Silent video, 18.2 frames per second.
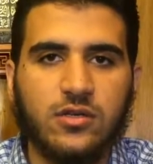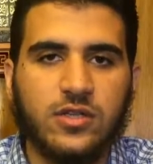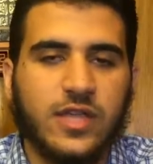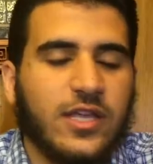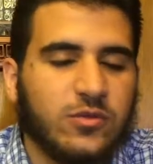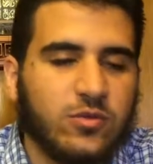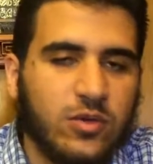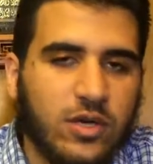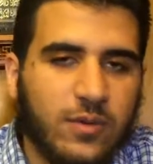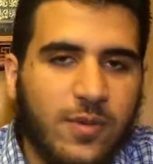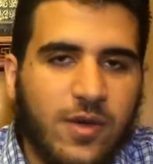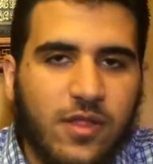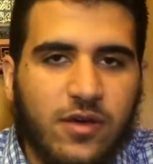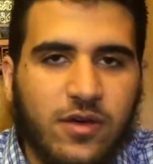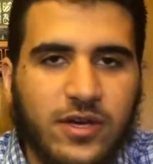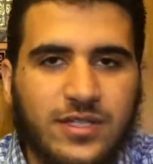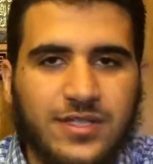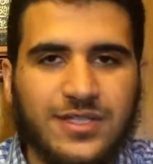That's what
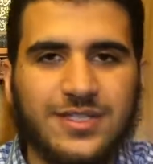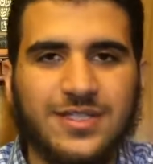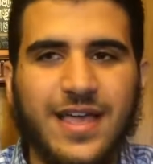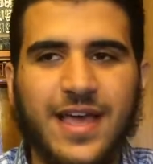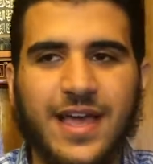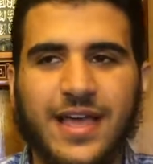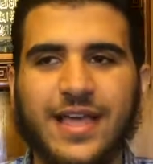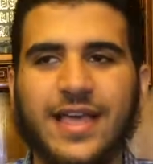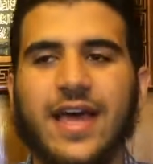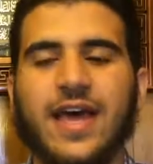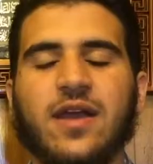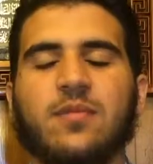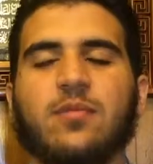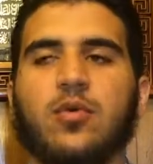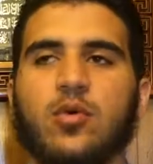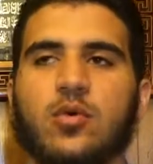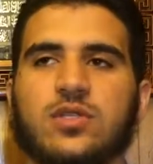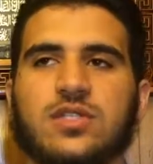Ramadan is. It's that
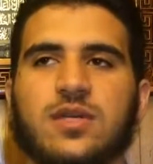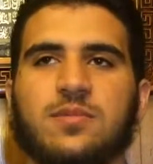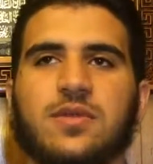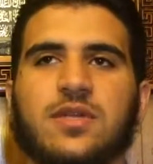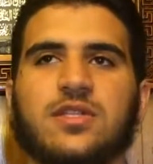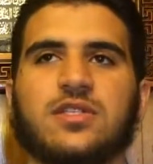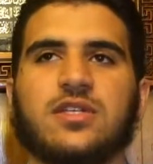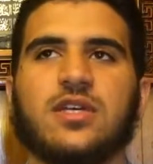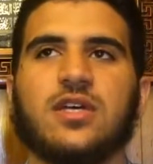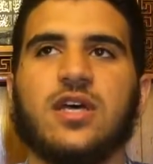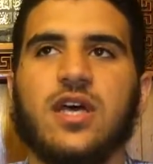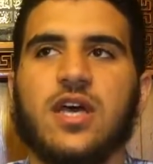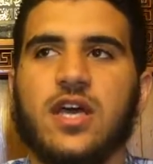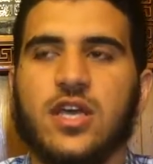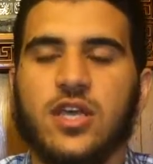catapult, something to,